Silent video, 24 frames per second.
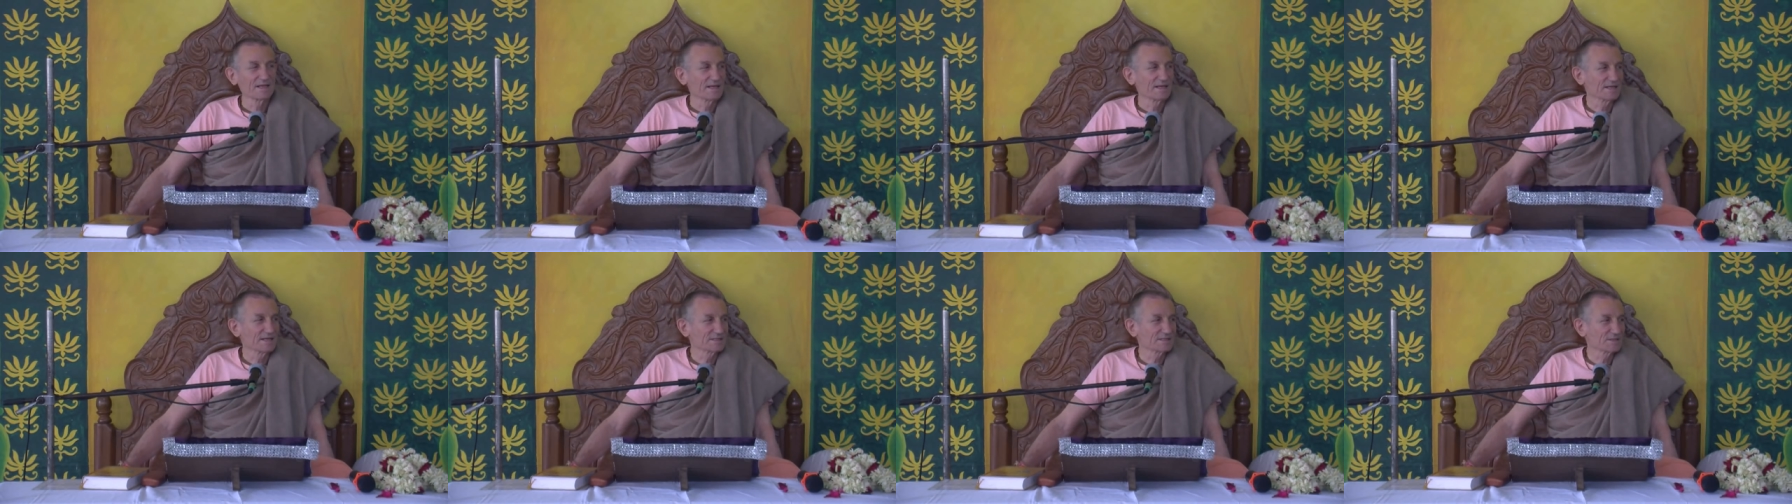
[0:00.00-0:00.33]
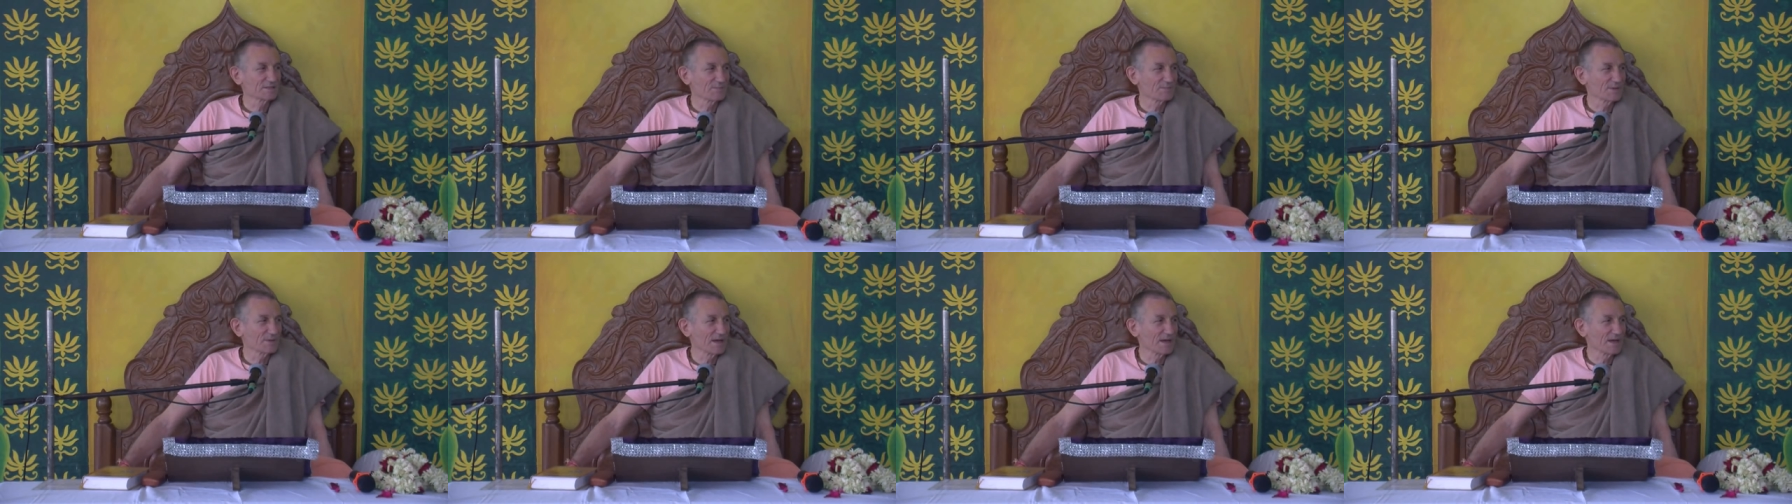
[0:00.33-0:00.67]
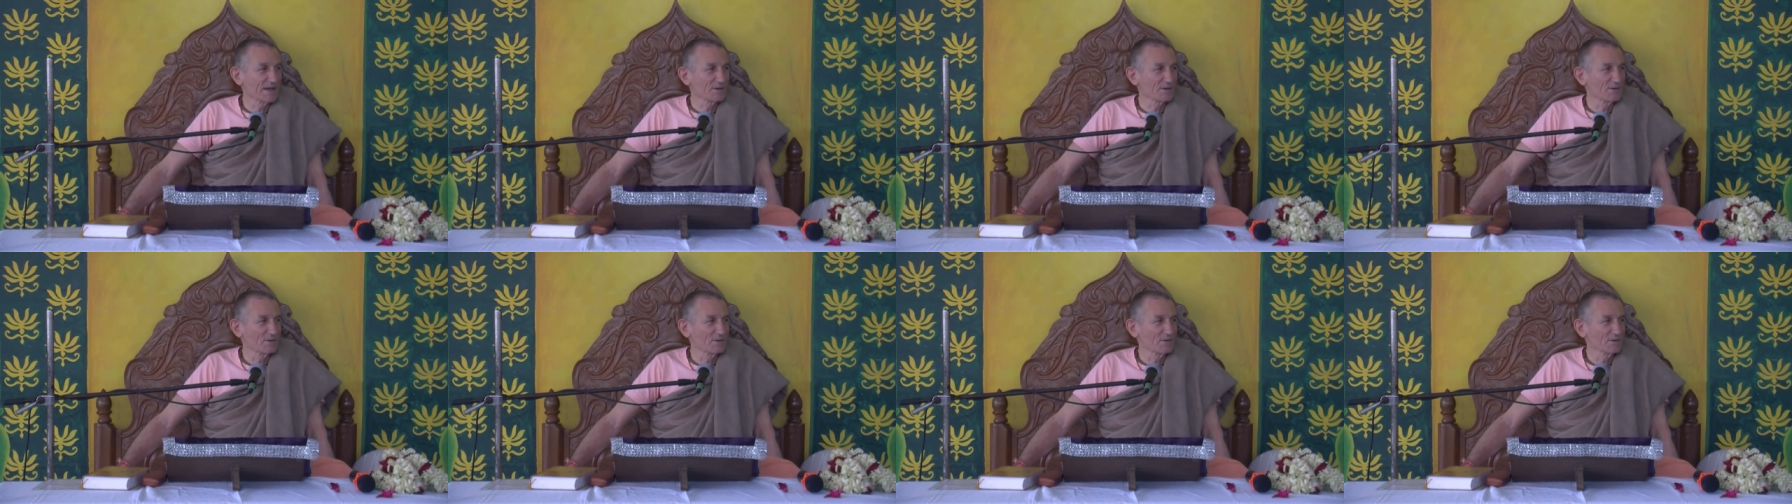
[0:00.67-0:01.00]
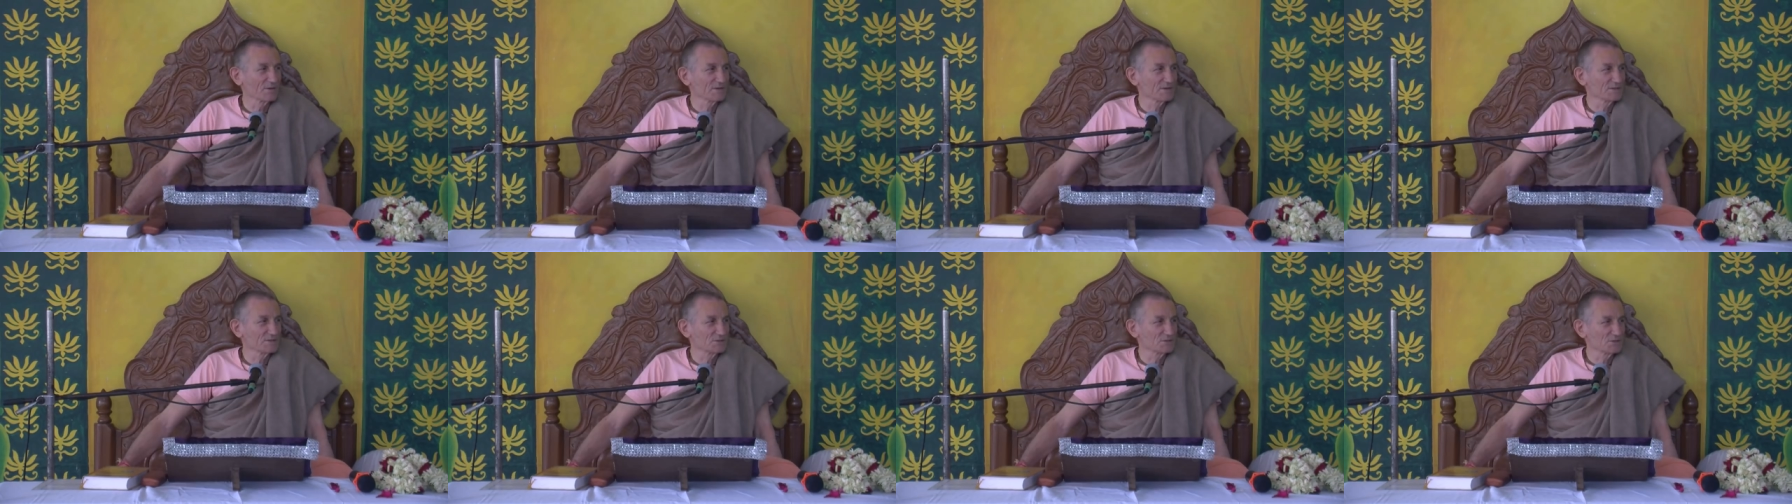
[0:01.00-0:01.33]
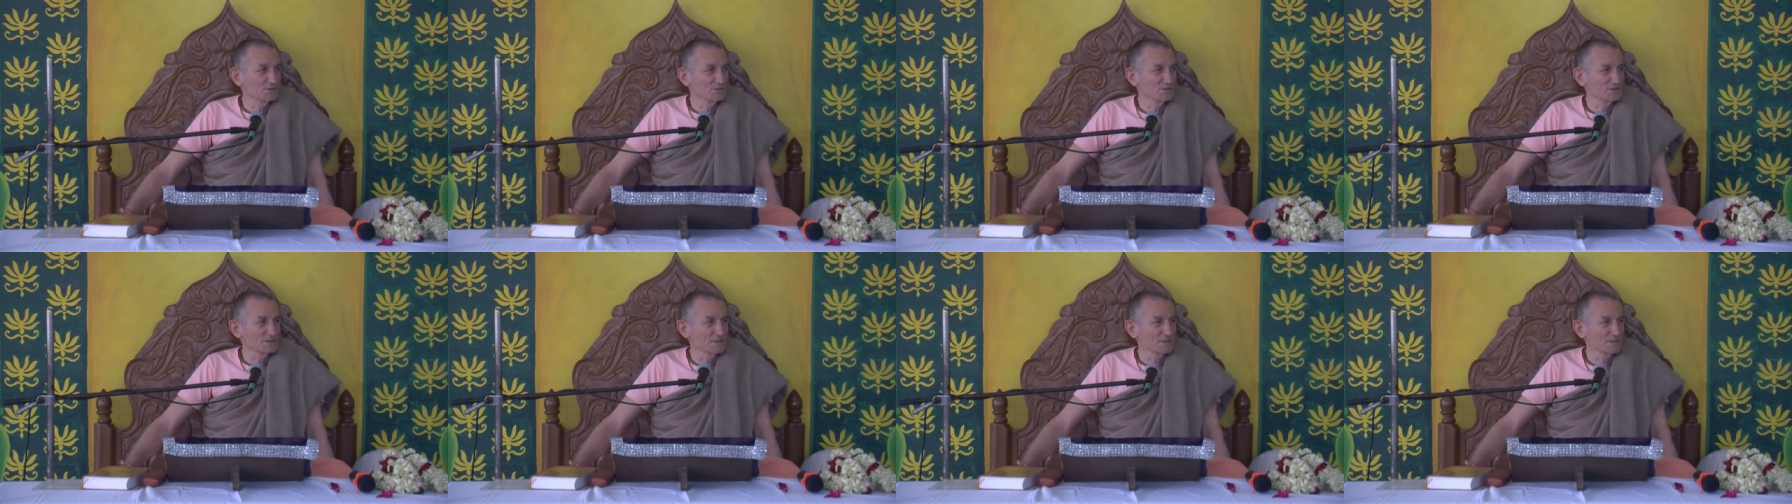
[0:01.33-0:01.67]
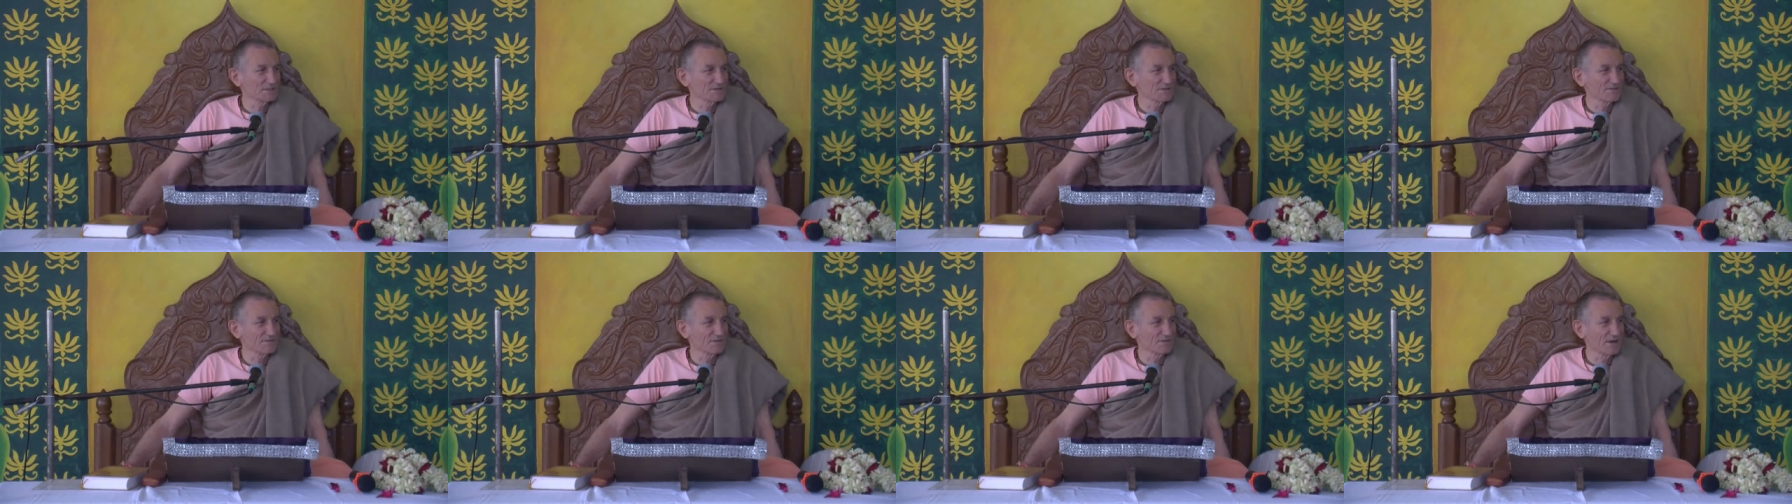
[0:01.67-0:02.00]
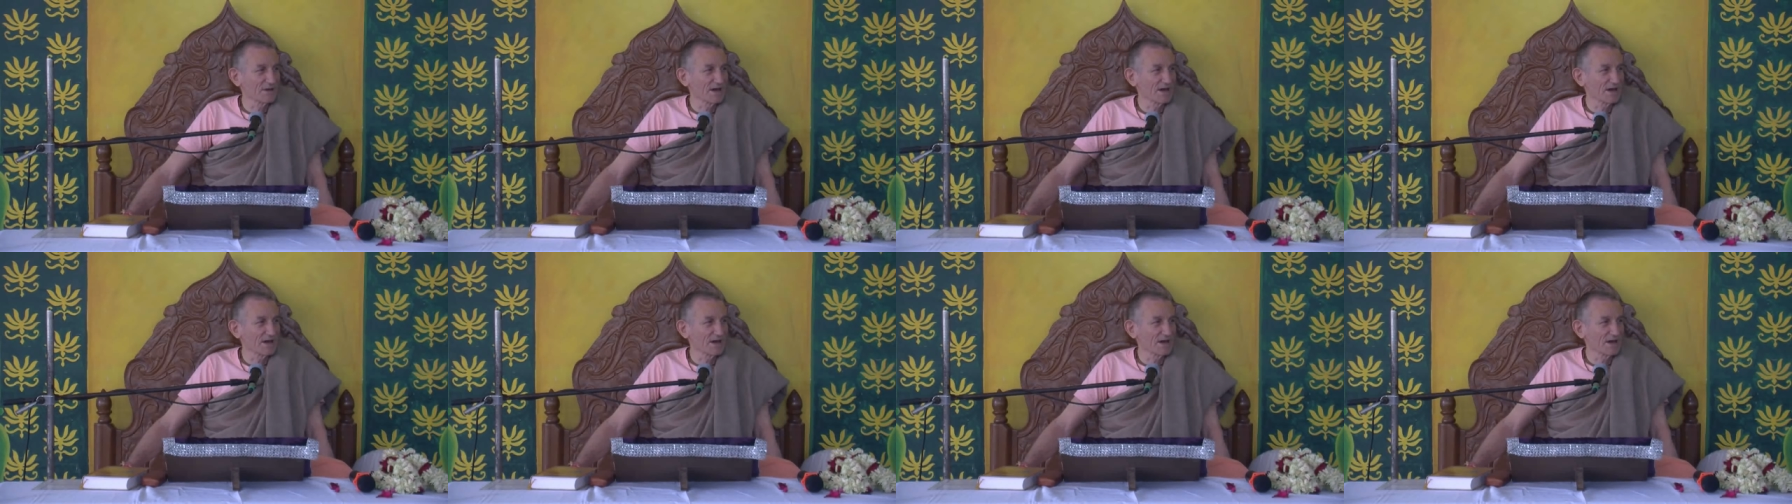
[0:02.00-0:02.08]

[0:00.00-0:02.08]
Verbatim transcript: It's supplying all the juices of